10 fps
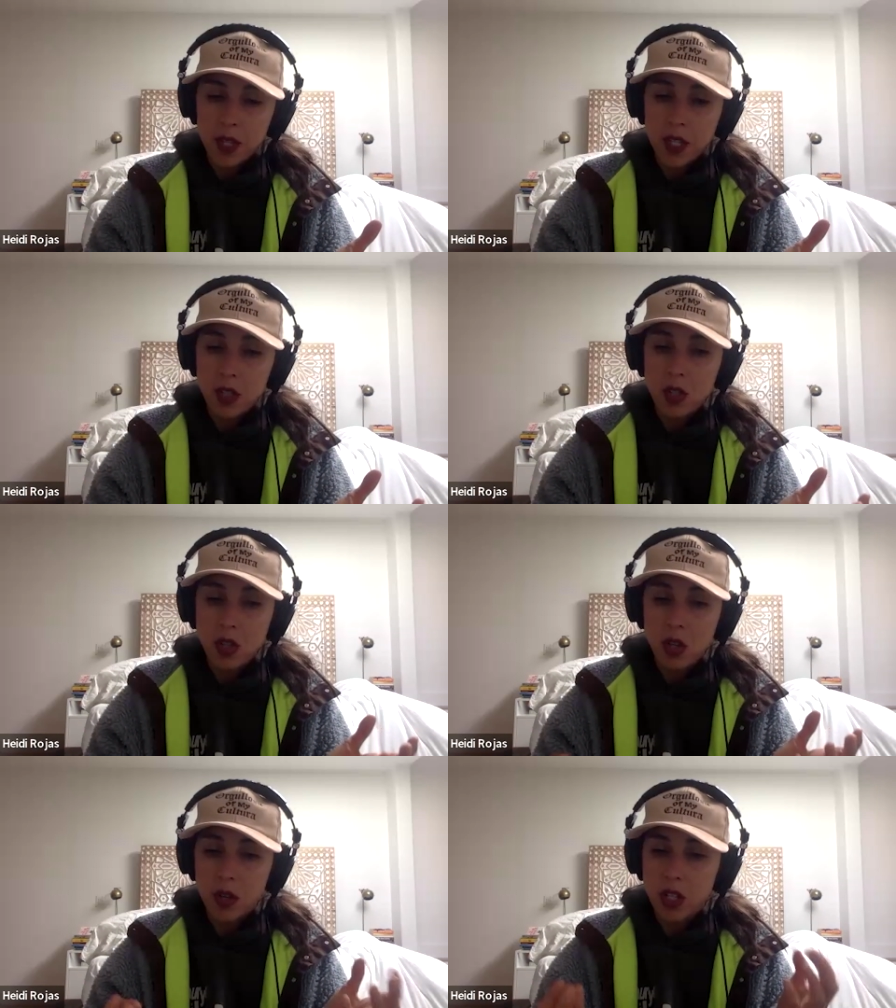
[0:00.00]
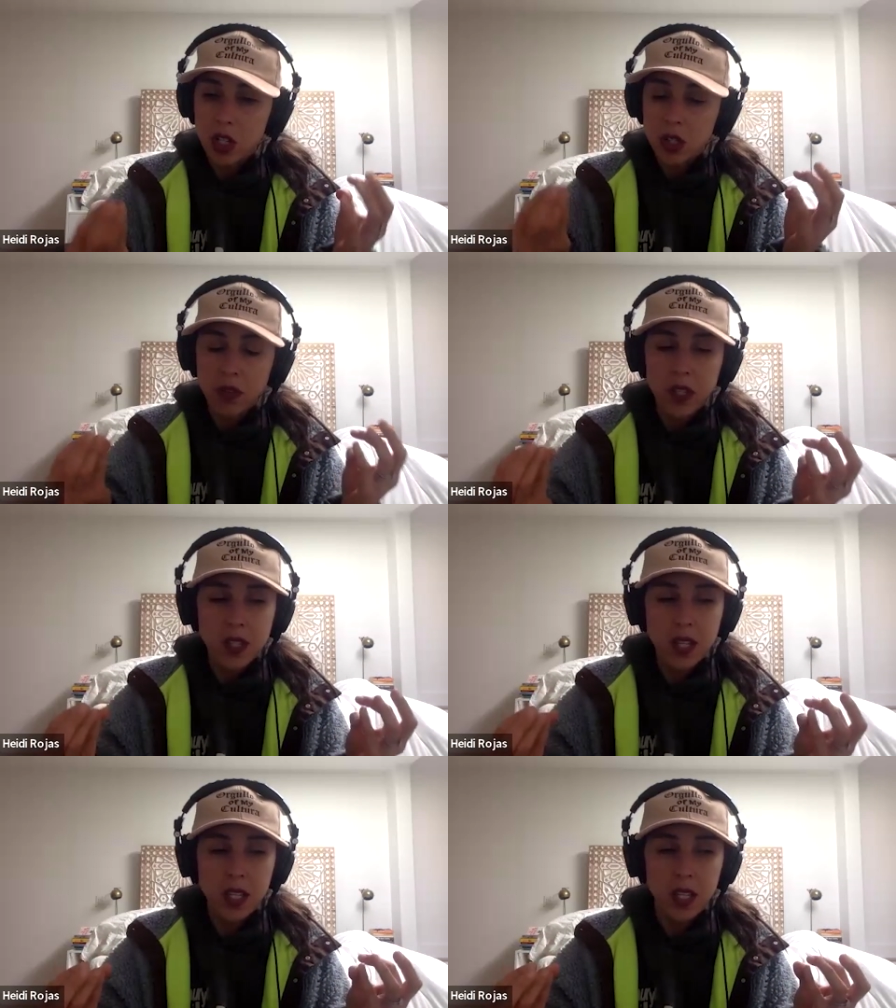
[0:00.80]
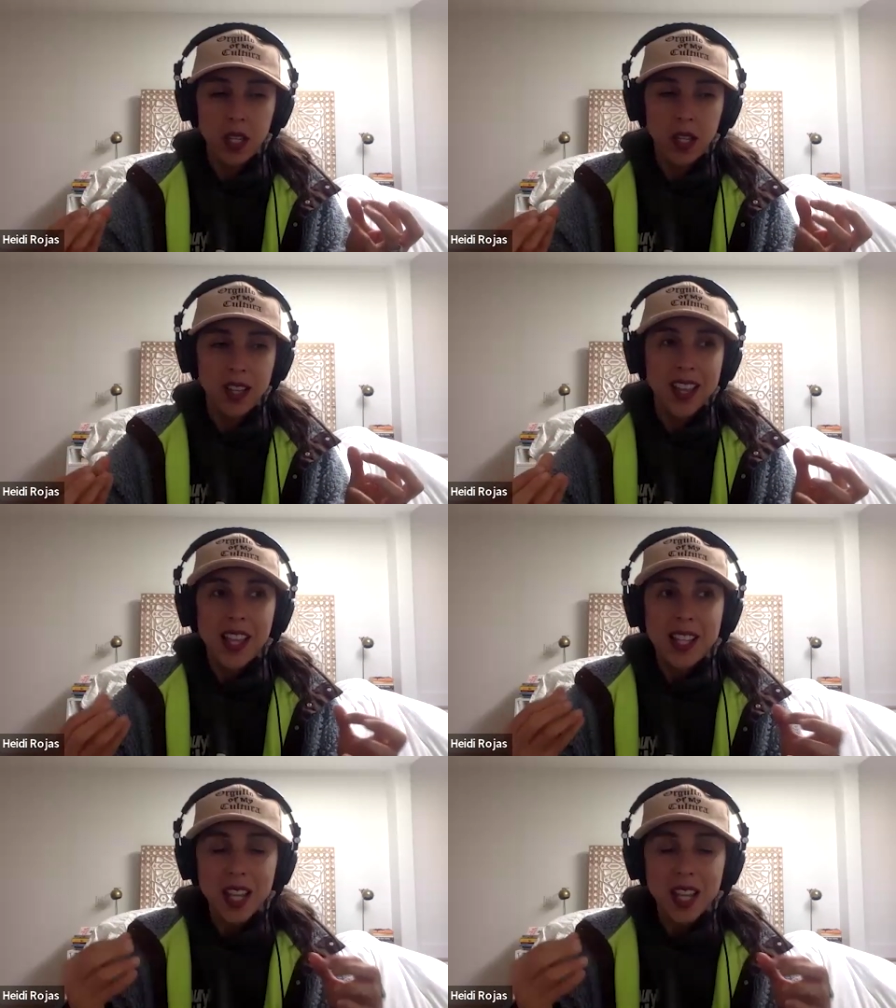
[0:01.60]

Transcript: it just feels like it's